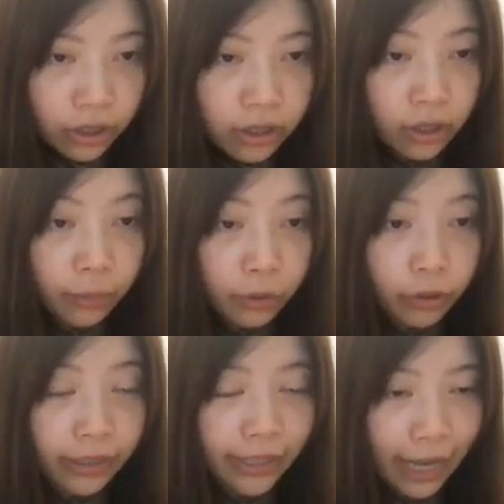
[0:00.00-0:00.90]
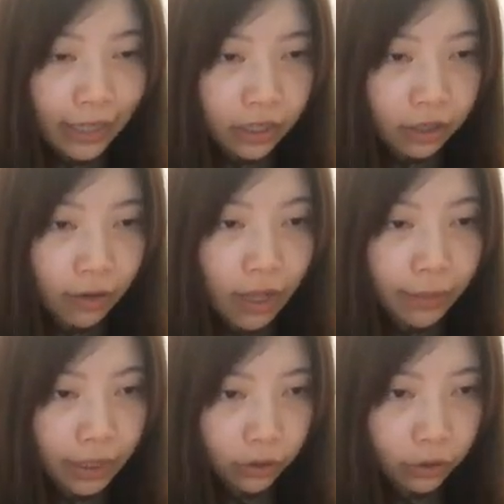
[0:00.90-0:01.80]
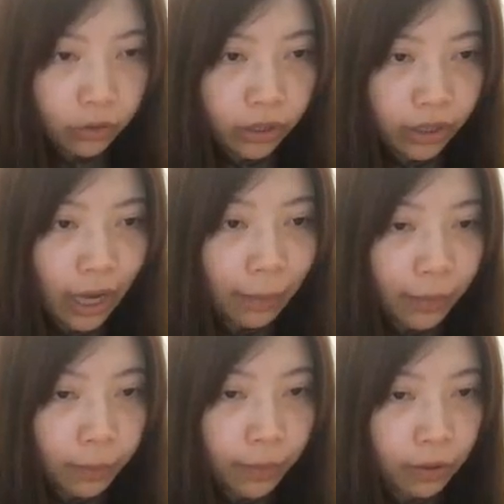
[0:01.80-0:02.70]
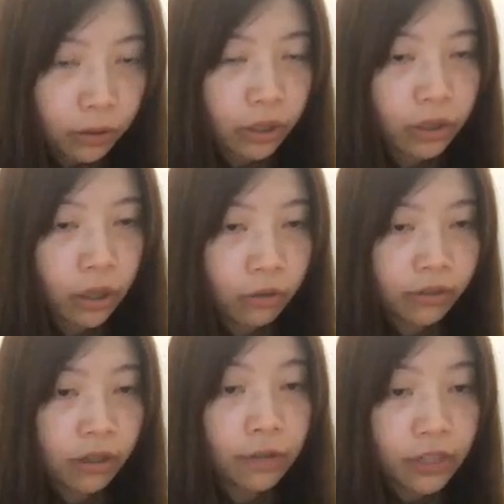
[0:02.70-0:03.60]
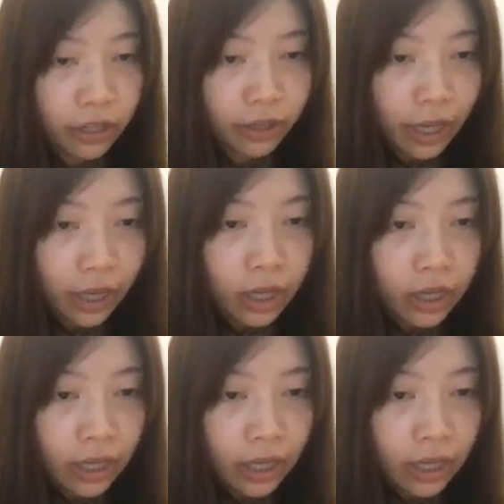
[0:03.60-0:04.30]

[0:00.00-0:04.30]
the Muller ducts develop into the upper portion of the vagina